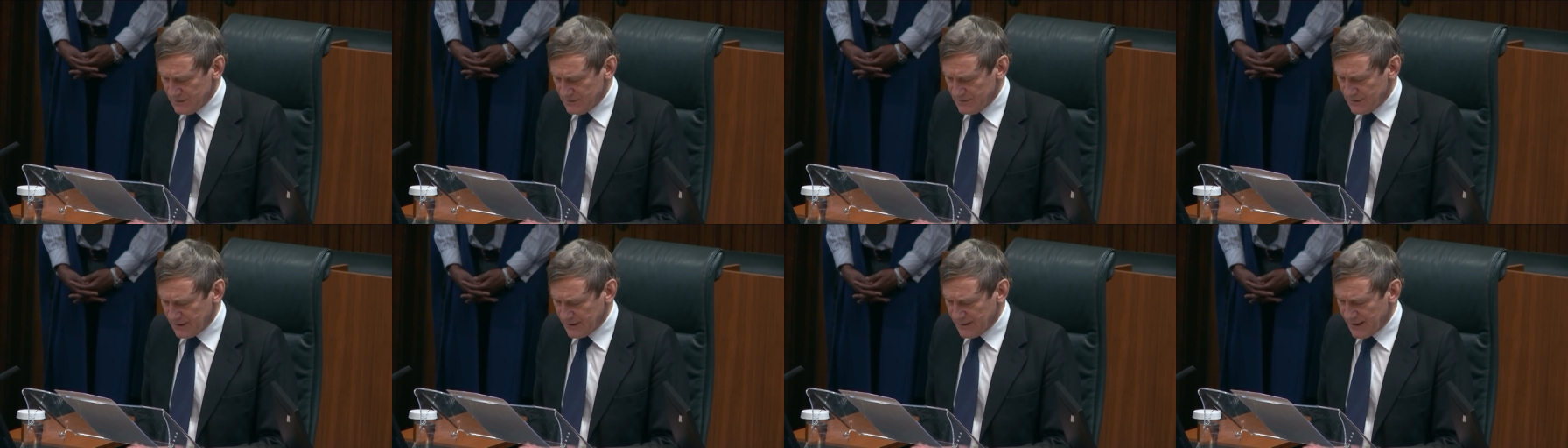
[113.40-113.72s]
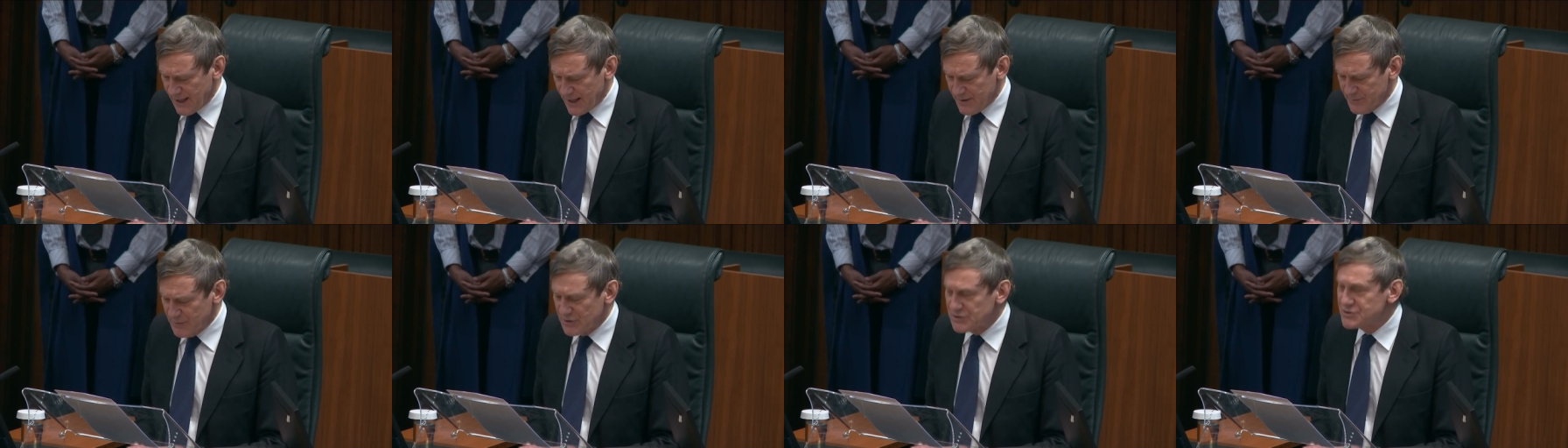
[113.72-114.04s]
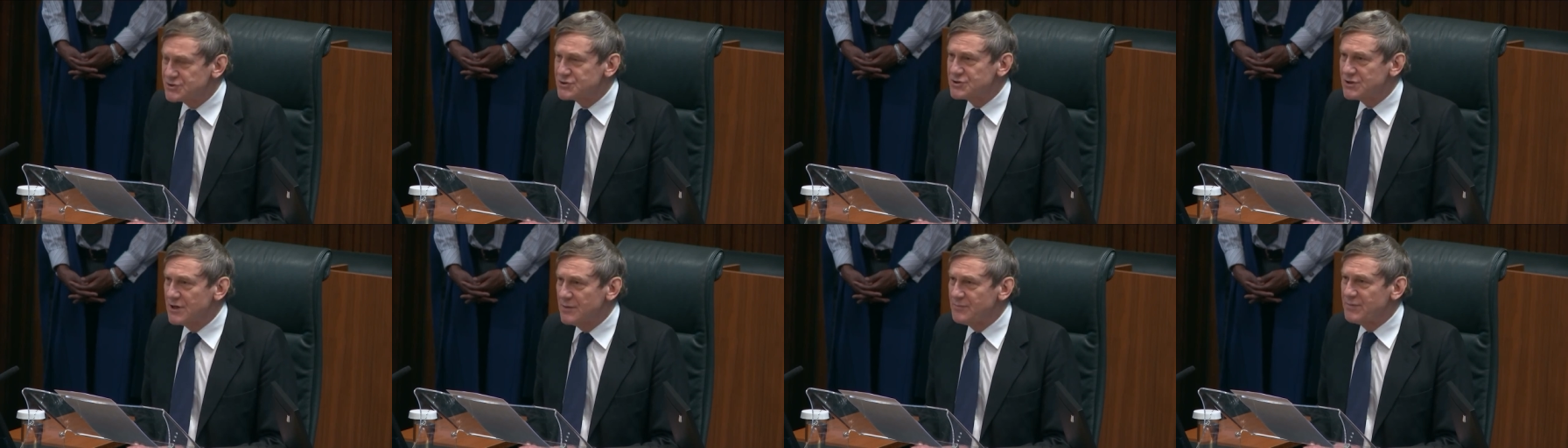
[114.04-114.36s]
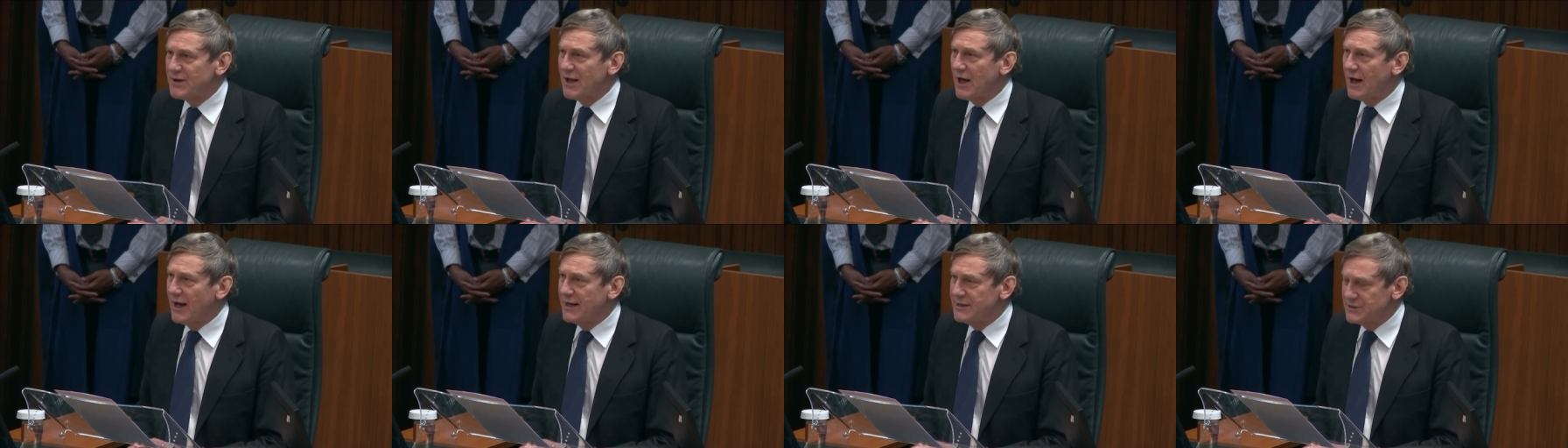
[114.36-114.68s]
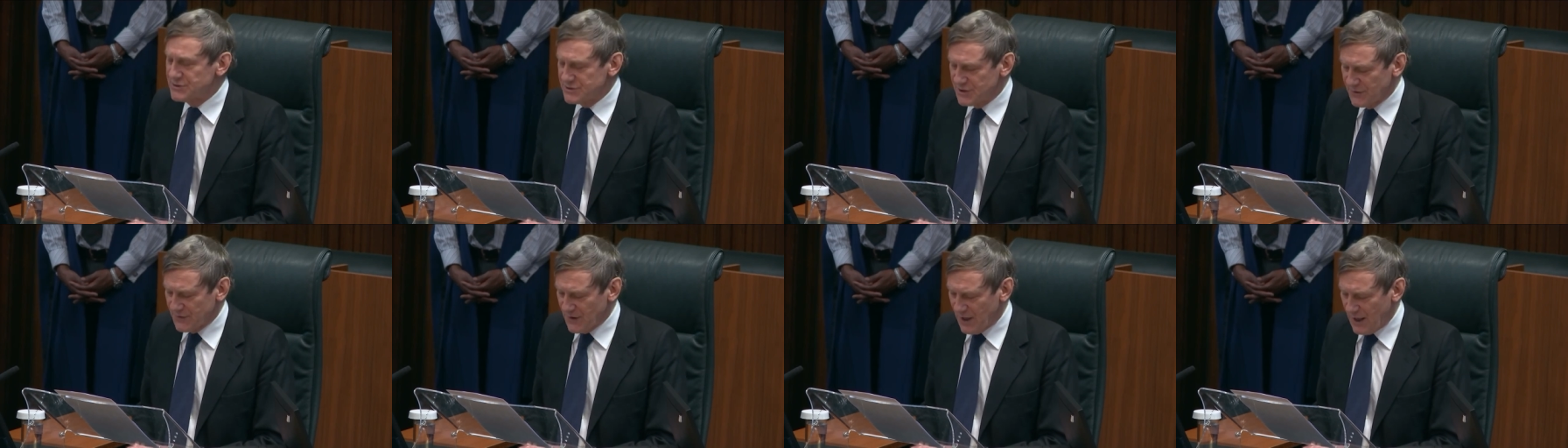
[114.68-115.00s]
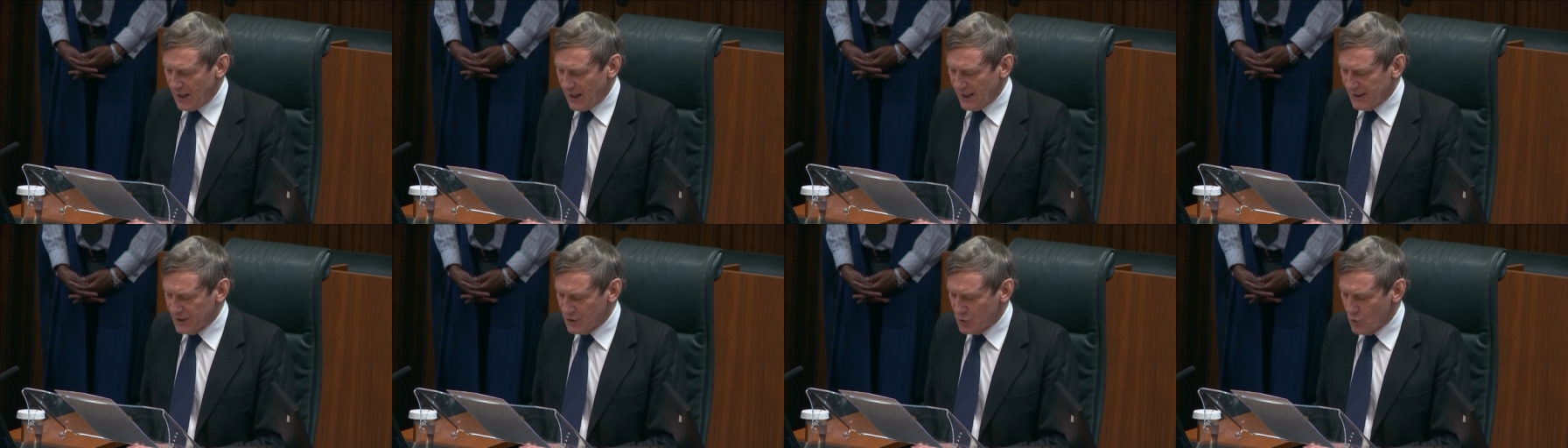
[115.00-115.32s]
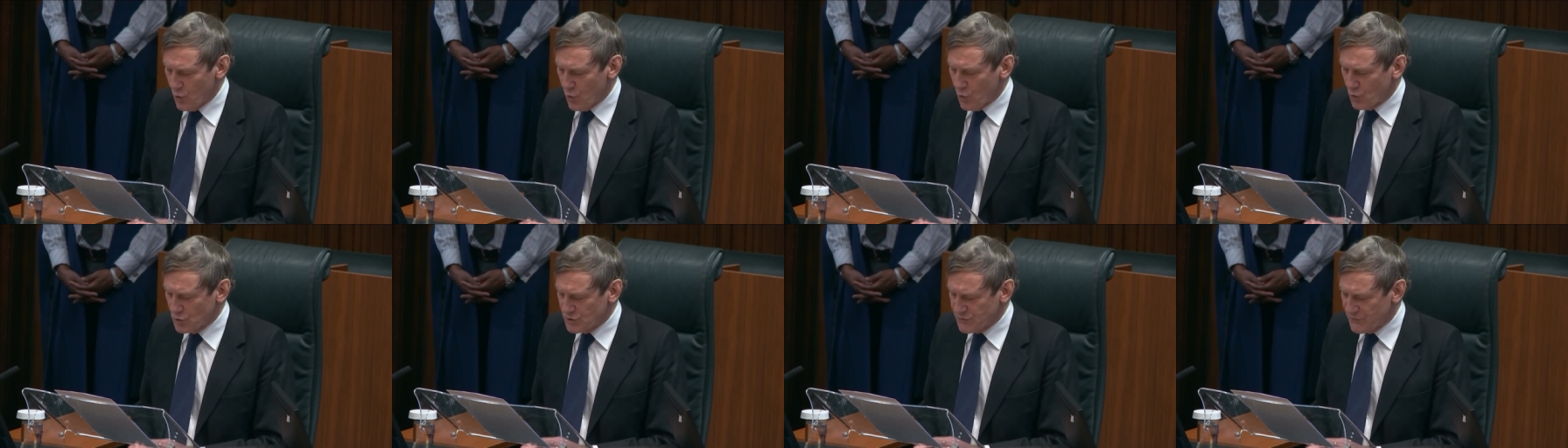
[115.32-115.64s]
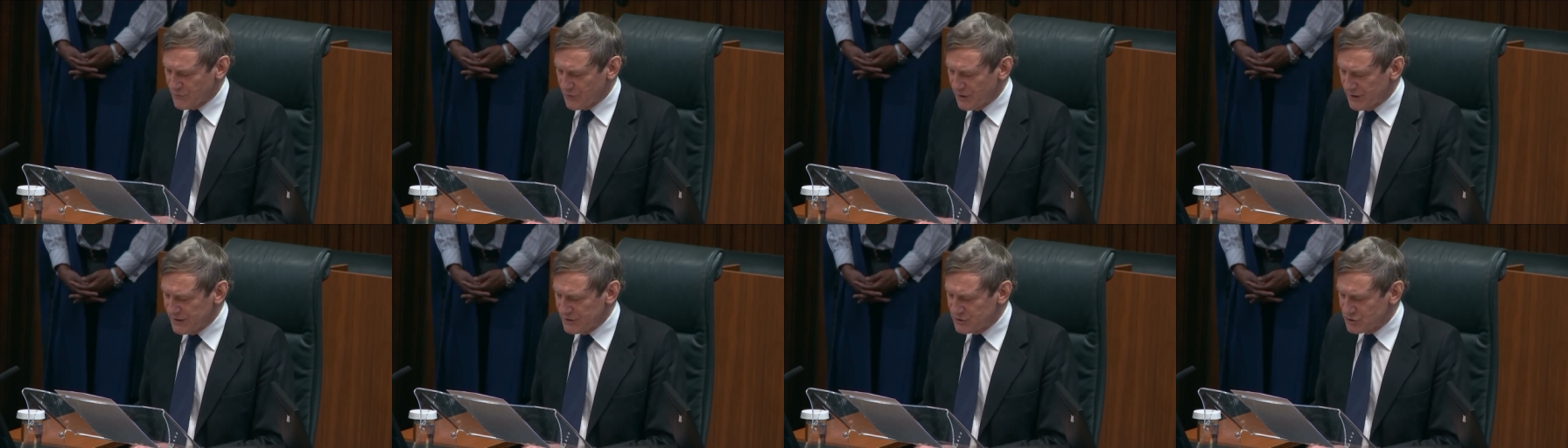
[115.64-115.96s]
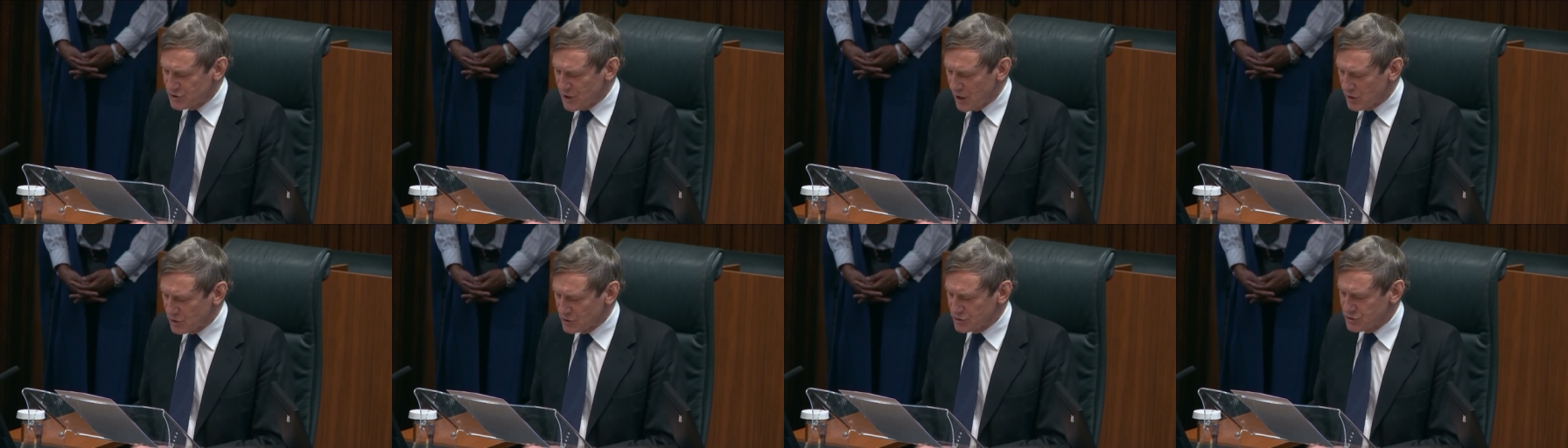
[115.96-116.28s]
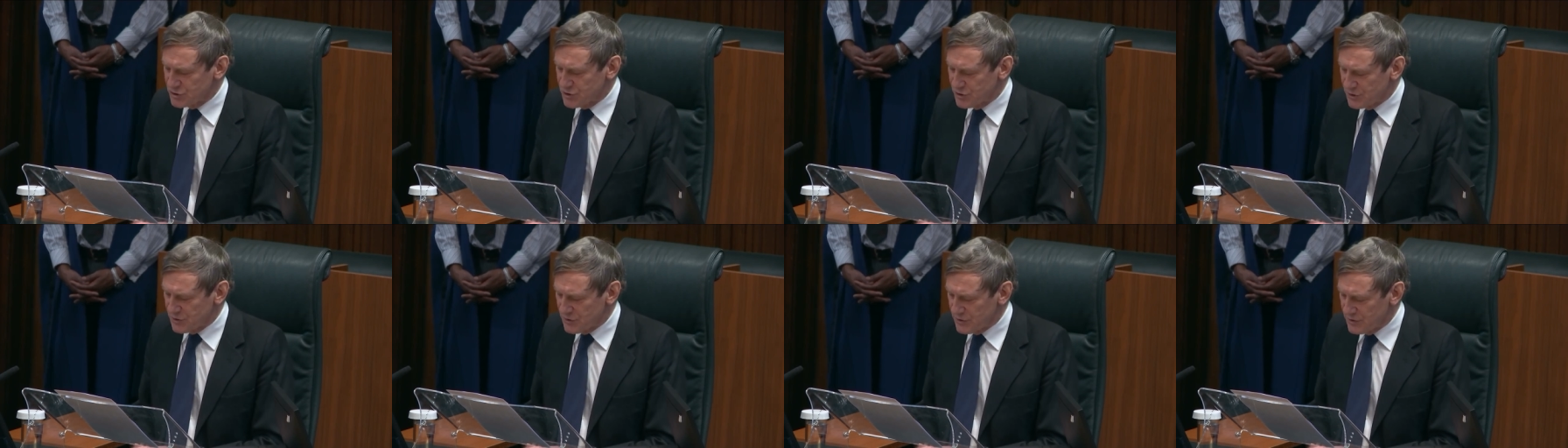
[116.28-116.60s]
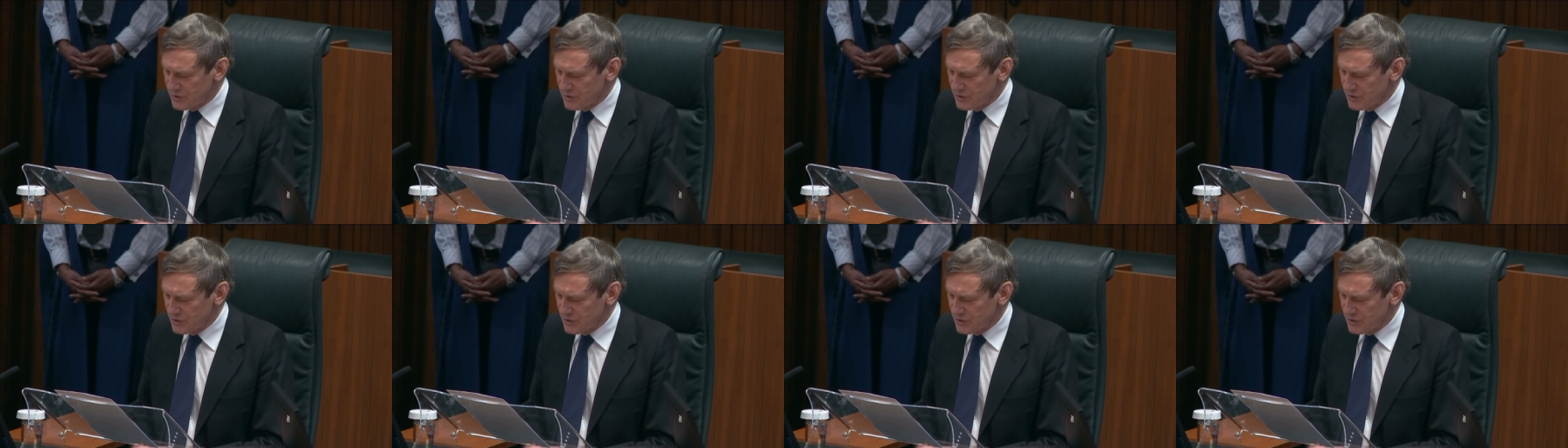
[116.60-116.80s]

The claimants applied to the High Court for an injunction